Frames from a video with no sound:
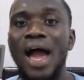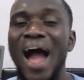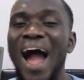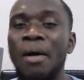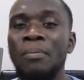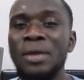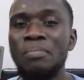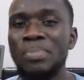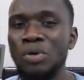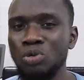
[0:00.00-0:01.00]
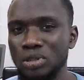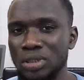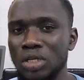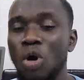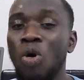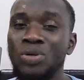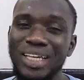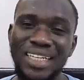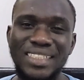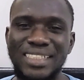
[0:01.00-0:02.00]
are being built on
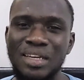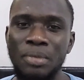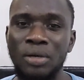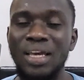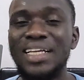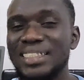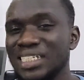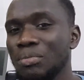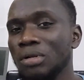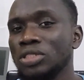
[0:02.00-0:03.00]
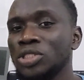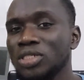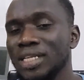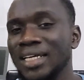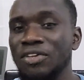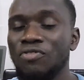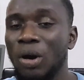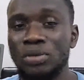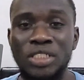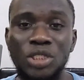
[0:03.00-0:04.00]
HTML. HTML is just like the
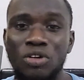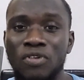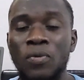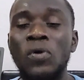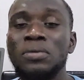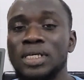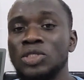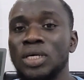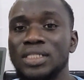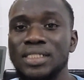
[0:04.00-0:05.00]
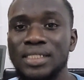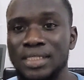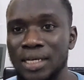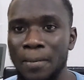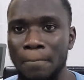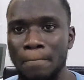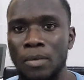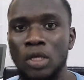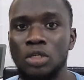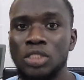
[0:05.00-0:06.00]
foundation of every website you are seeing there.
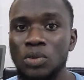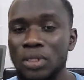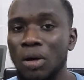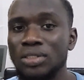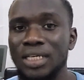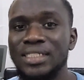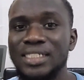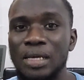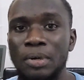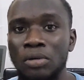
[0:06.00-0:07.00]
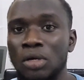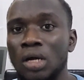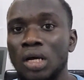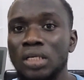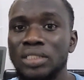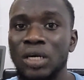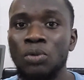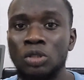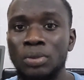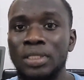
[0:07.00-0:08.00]
You see, without HTML, there
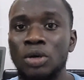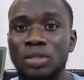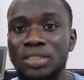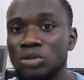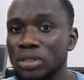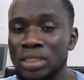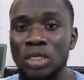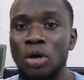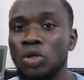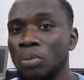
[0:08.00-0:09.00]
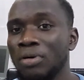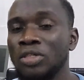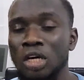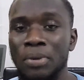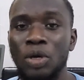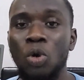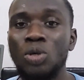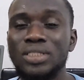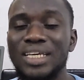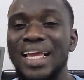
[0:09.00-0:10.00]
would be nothing to see on your browser
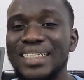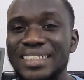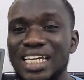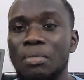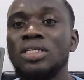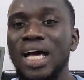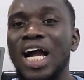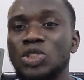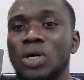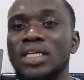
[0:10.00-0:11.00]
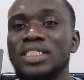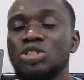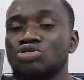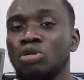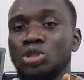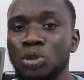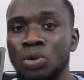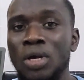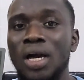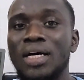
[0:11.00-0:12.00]
because HTML is actually the structure
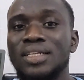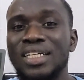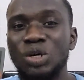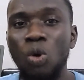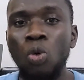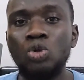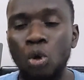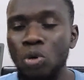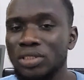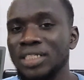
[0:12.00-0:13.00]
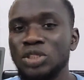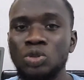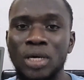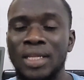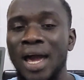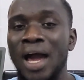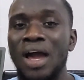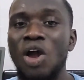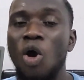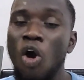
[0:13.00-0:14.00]
that hold contents together
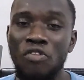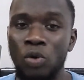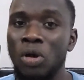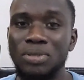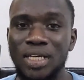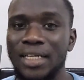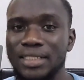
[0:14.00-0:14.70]
of a website.